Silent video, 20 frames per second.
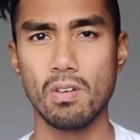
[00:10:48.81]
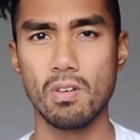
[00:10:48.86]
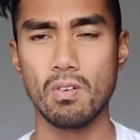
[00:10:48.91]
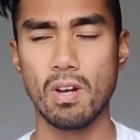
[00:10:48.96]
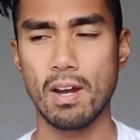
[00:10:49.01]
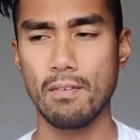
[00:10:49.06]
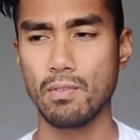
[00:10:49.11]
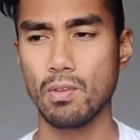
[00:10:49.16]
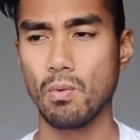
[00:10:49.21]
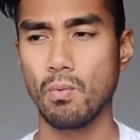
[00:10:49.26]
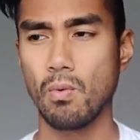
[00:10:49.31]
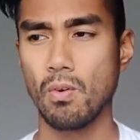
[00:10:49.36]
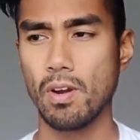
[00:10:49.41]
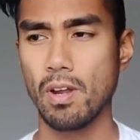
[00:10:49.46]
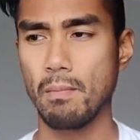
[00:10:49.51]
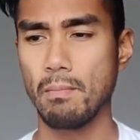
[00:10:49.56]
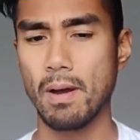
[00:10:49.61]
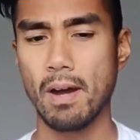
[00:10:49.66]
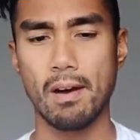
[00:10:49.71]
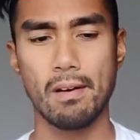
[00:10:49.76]
You don't have to
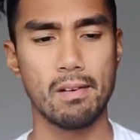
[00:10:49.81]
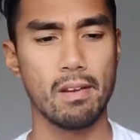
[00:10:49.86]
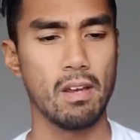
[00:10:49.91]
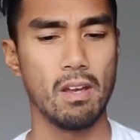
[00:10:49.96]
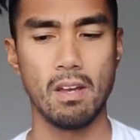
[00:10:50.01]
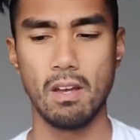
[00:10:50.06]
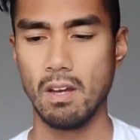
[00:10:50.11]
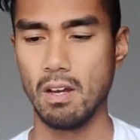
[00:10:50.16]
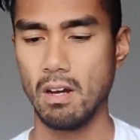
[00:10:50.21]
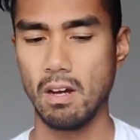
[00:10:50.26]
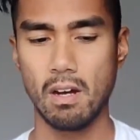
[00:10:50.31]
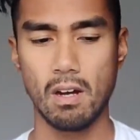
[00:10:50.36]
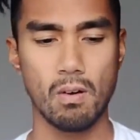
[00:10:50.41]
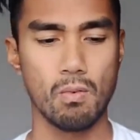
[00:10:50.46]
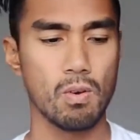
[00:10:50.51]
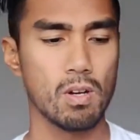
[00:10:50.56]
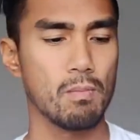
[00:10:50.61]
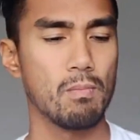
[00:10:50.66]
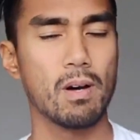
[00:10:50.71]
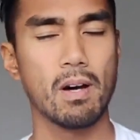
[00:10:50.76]
worry about,
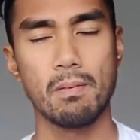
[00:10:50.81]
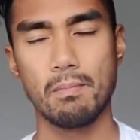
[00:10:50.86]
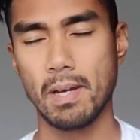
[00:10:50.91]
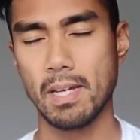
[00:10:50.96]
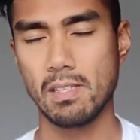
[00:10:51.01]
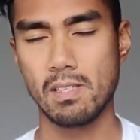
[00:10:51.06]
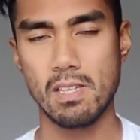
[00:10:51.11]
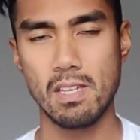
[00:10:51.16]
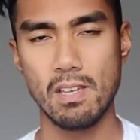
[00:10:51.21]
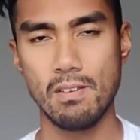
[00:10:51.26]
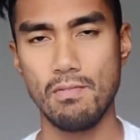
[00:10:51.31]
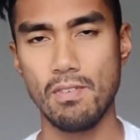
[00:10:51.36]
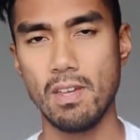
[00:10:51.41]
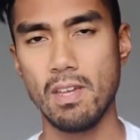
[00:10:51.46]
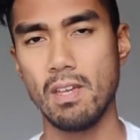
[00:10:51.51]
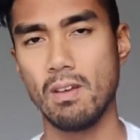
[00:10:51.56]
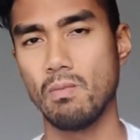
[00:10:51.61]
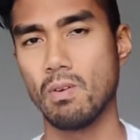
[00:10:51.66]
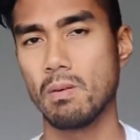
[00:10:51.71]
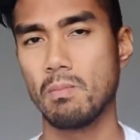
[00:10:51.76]
what about my TV?